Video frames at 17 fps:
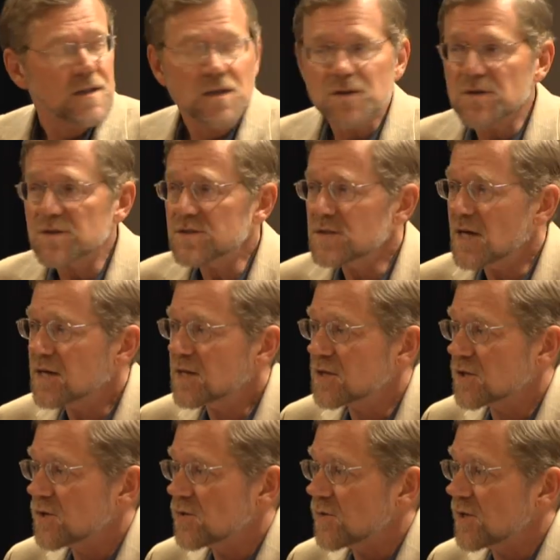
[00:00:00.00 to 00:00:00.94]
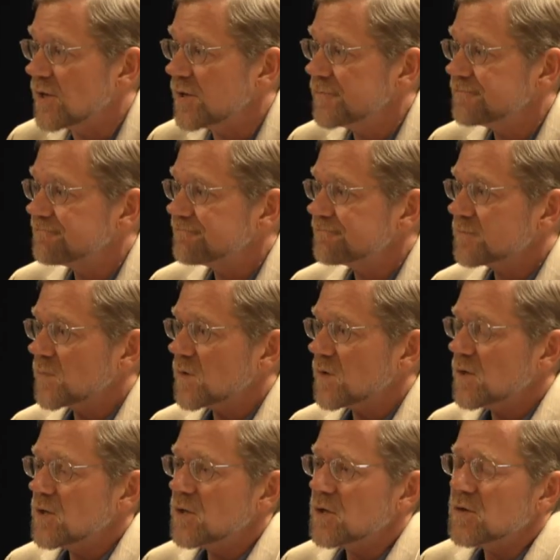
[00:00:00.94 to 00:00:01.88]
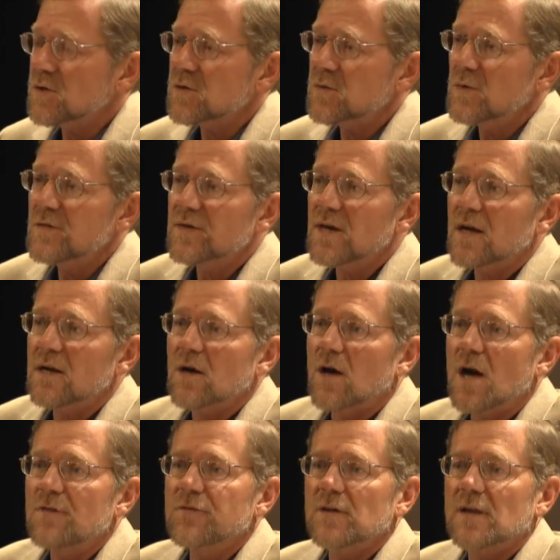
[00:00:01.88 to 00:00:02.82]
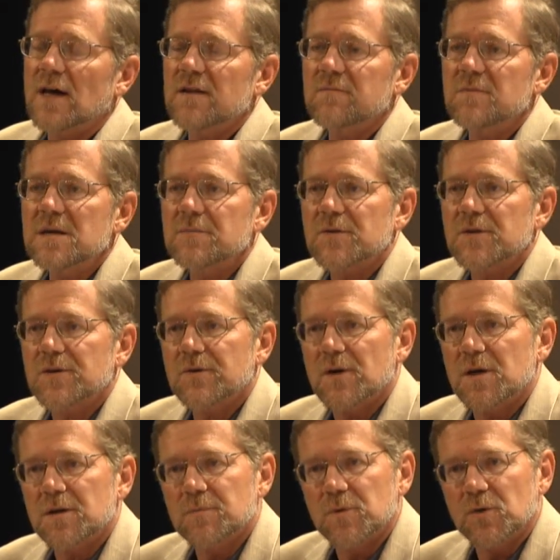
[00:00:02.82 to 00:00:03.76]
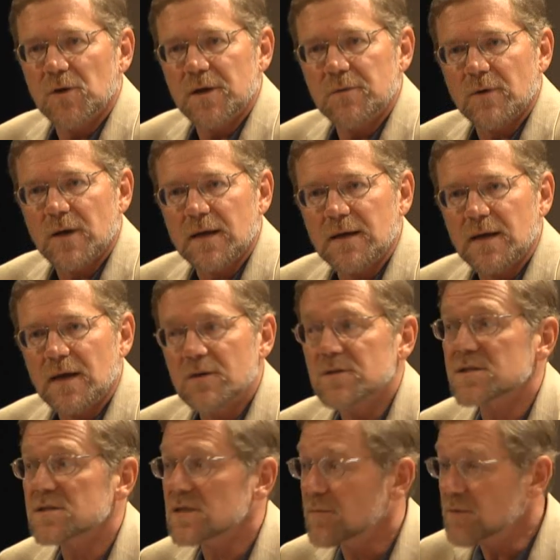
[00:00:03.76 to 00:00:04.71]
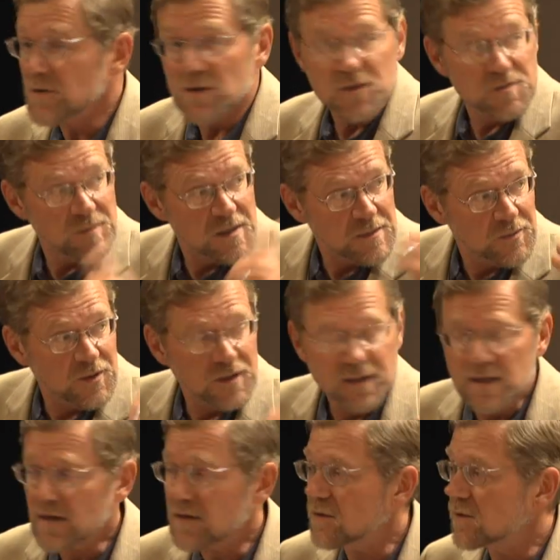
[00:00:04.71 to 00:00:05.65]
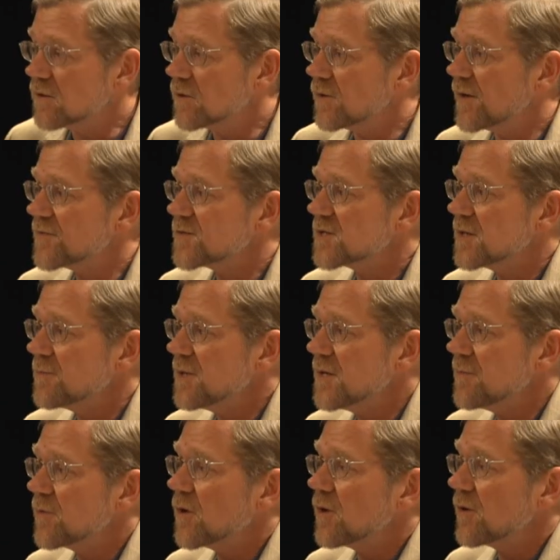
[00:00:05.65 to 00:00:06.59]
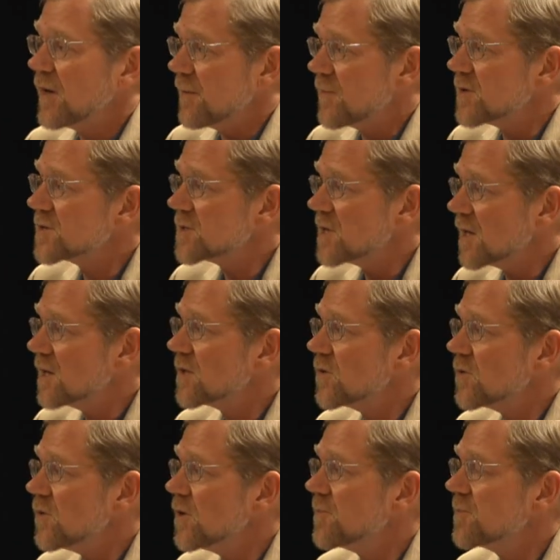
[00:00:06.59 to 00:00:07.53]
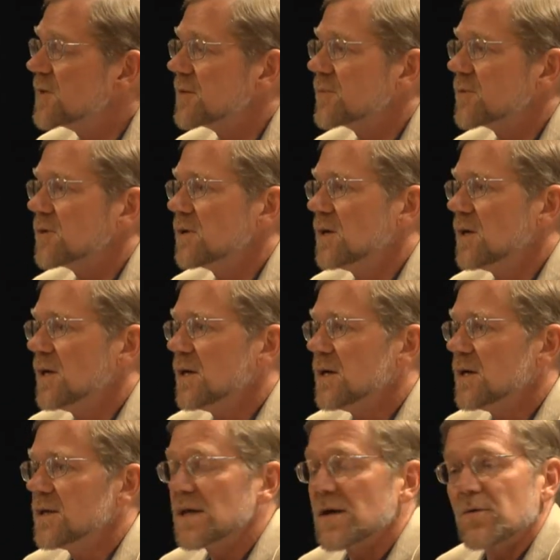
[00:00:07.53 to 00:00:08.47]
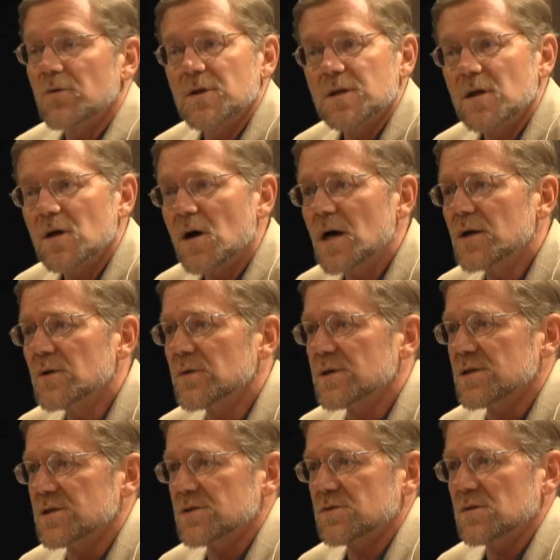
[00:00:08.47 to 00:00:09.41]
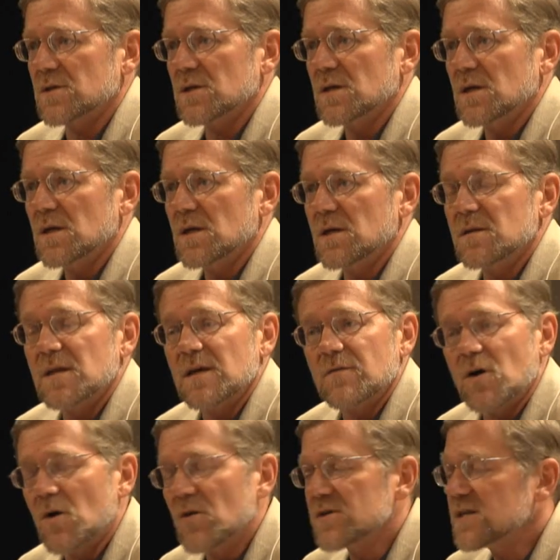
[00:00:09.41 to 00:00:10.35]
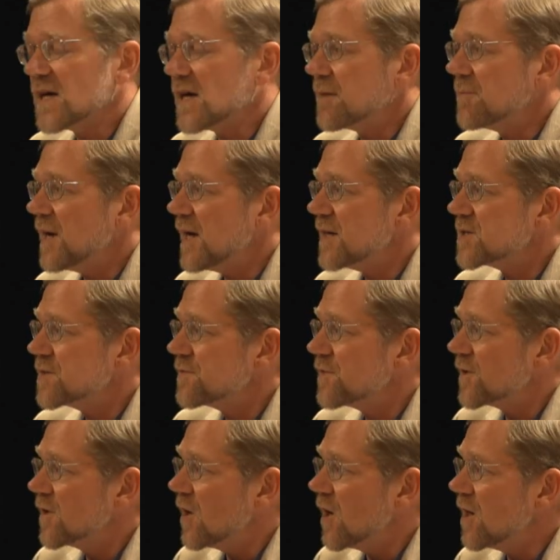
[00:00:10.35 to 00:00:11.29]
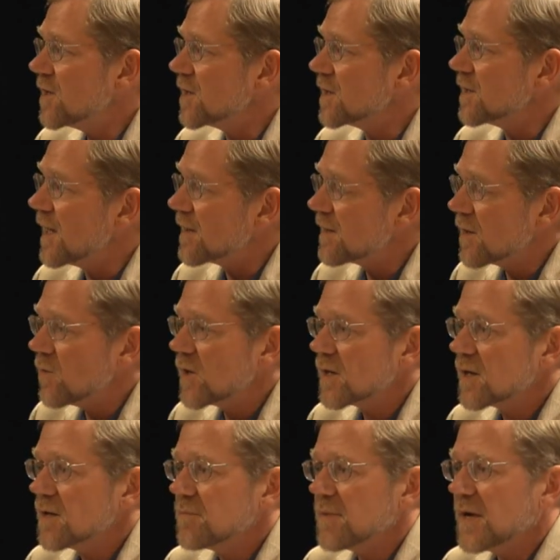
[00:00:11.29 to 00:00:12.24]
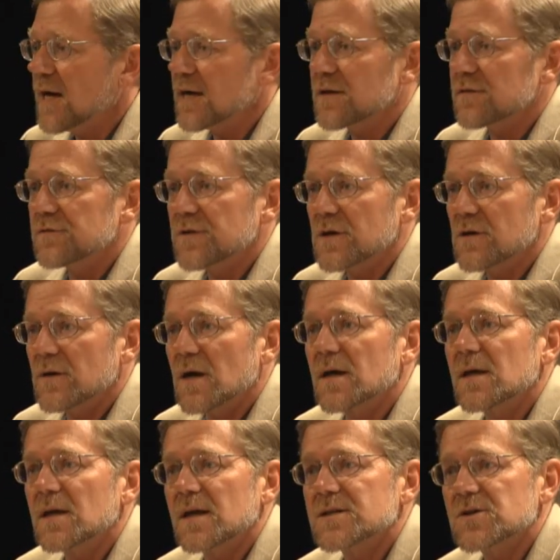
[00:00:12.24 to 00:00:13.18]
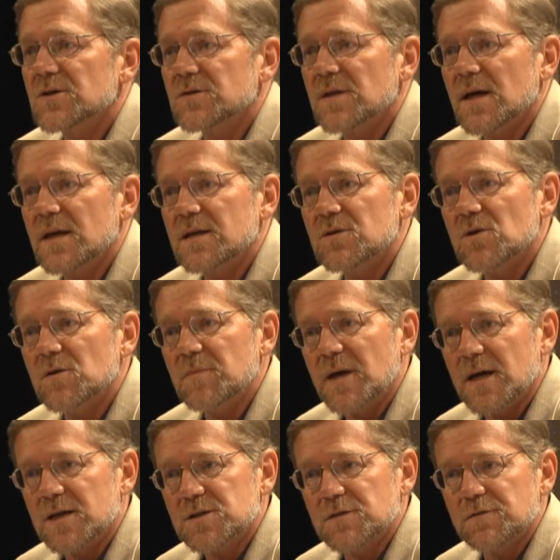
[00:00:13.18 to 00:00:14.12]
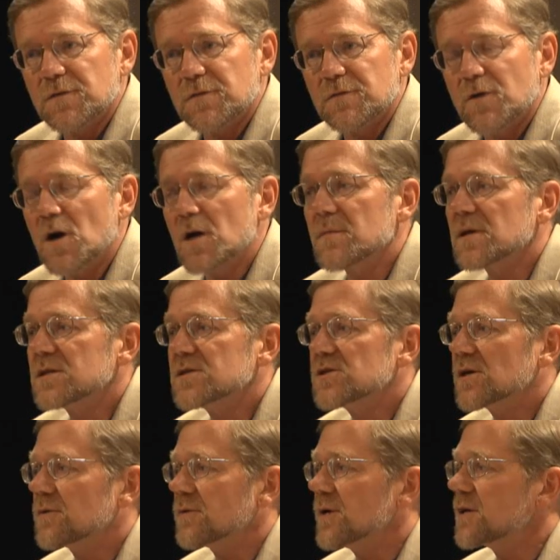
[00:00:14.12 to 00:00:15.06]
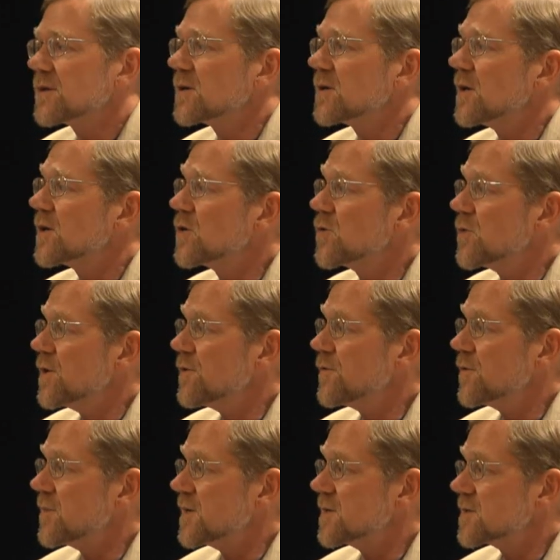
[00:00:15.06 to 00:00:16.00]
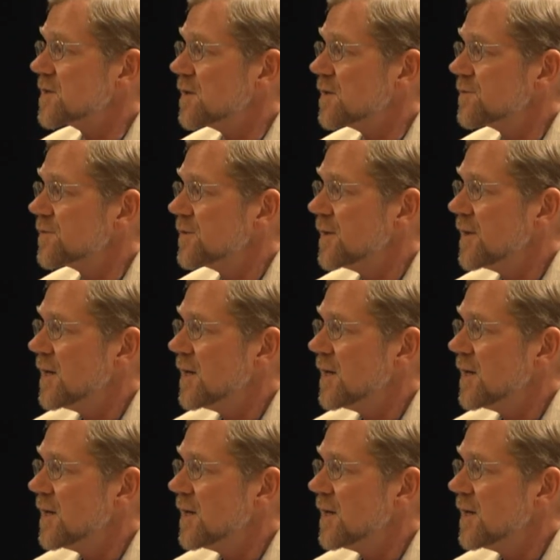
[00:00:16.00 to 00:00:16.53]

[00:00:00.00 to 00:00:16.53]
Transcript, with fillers: And then there's second career. You know, there, we've got an awful lot of people that are unemployed right now, and some of those people at that OFCP program are second career people. They were in the auto industry. They've always had a passion for gardening. Now they want to come back and figure out can I turn that into a passion for farming and generate a, a career for myself.